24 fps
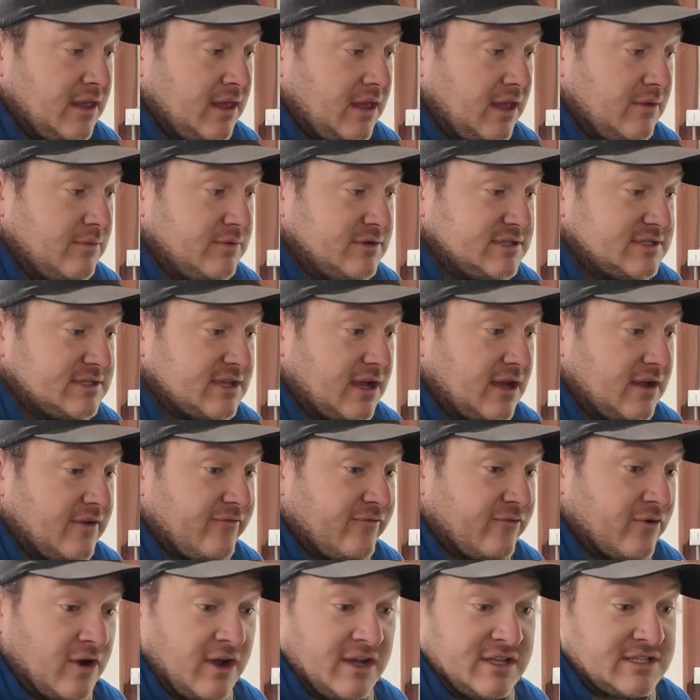It was,
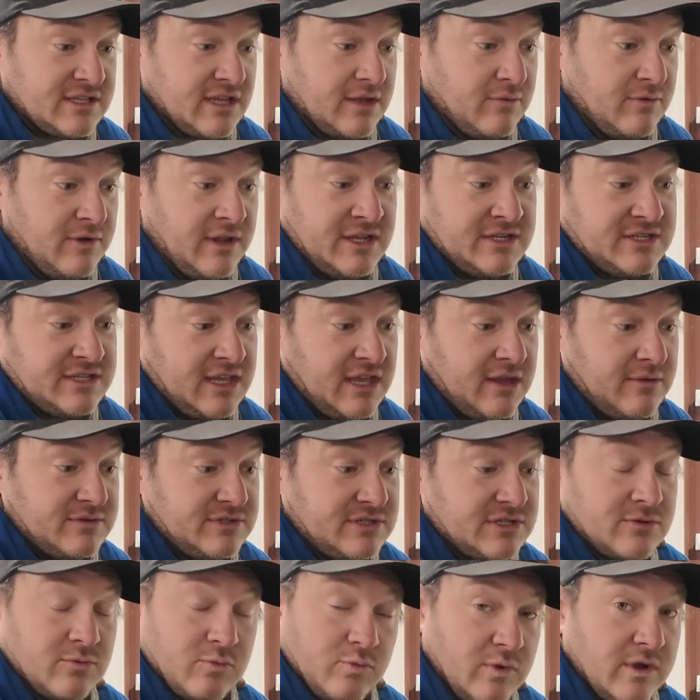for us, initially, it was
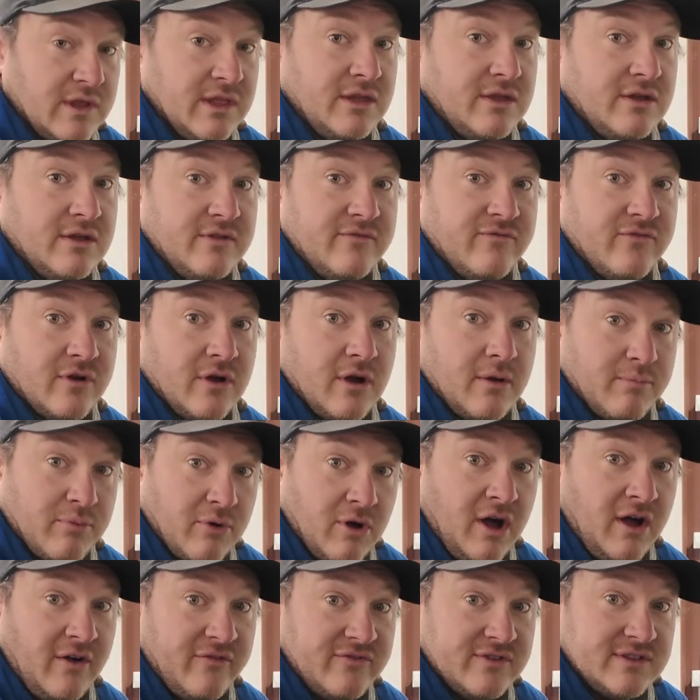just really good for our
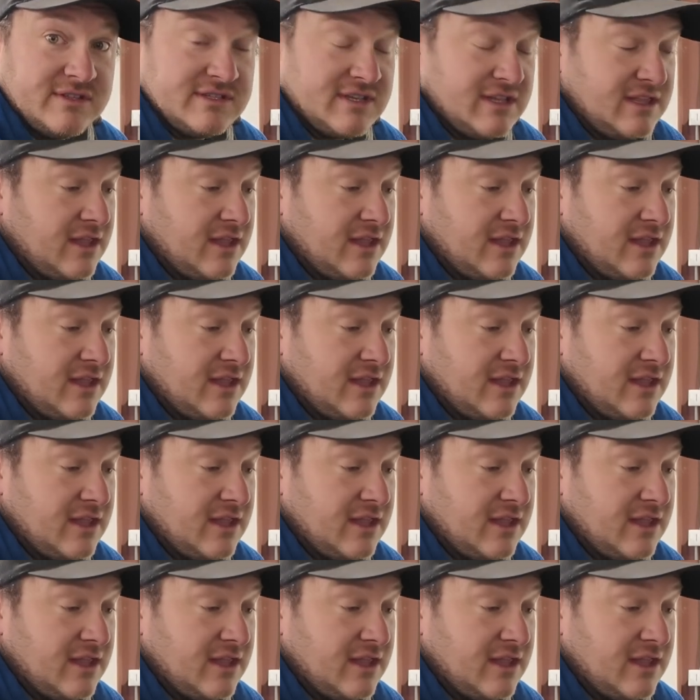profits,